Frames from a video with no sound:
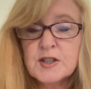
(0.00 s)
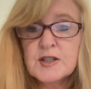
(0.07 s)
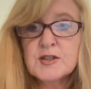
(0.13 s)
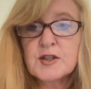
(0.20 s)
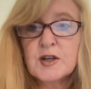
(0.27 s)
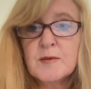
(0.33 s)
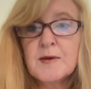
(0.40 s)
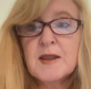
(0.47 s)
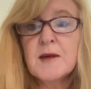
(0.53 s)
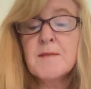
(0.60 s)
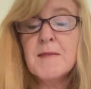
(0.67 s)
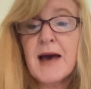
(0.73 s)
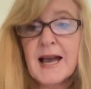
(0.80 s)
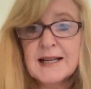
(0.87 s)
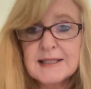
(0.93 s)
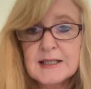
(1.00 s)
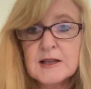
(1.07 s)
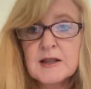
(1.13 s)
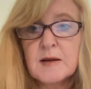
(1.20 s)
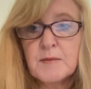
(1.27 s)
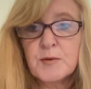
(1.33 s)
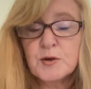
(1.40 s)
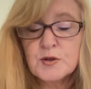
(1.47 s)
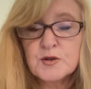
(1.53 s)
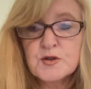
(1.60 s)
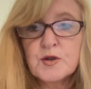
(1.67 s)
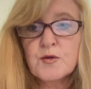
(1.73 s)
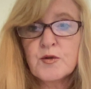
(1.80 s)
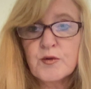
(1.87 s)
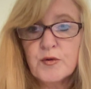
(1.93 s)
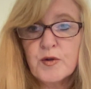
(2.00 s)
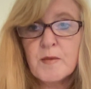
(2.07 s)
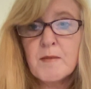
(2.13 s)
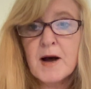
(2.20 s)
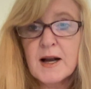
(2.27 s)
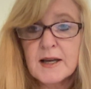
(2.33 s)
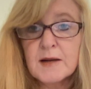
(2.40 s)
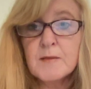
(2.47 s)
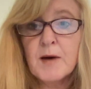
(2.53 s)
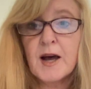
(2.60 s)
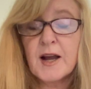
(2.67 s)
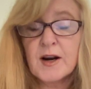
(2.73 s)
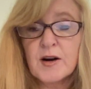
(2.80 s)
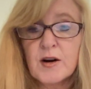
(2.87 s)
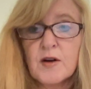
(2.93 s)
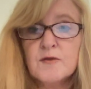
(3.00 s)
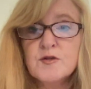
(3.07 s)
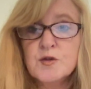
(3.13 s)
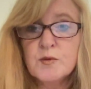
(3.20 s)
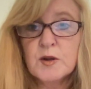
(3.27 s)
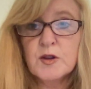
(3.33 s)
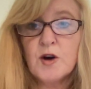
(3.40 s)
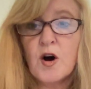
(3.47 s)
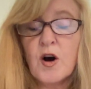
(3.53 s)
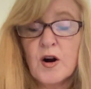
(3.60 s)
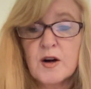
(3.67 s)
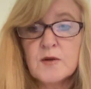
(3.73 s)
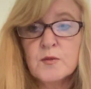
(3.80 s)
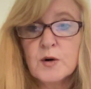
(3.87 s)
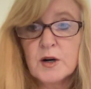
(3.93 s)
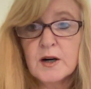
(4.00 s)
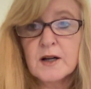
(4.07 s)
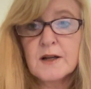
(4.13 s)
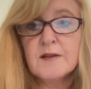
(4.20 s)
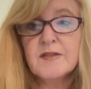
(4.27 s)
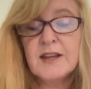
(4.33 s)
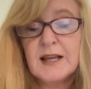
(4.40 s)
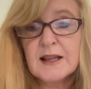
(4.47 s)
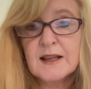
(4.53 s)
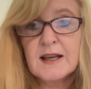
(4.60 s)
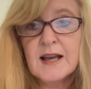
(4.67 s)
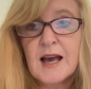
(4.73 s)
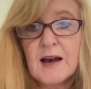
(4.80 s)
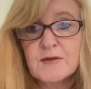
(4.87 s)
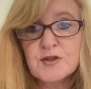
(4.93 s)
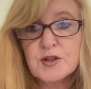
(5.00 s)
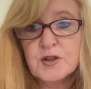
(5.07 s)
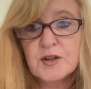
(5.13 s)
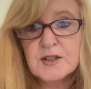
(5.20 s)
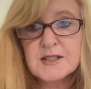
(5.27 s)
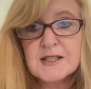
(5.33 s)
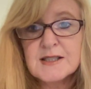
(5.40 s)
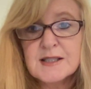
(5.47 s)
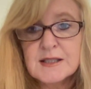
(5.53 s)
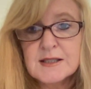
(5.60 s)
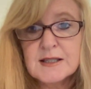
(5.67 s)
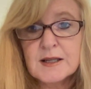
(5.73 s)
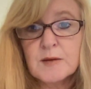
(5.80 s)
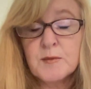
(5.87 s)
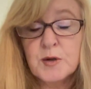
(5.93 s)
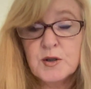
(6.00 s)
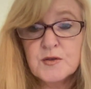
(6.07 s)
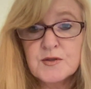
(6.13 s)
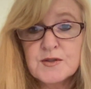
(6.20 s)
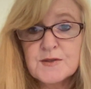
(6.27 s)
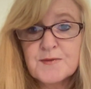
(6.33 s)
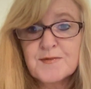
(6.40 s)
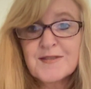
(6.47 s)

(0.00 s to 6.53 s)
is going to be the magnet that pulls through the muck and mire of doing the hard work of healing after narcissistic abuse.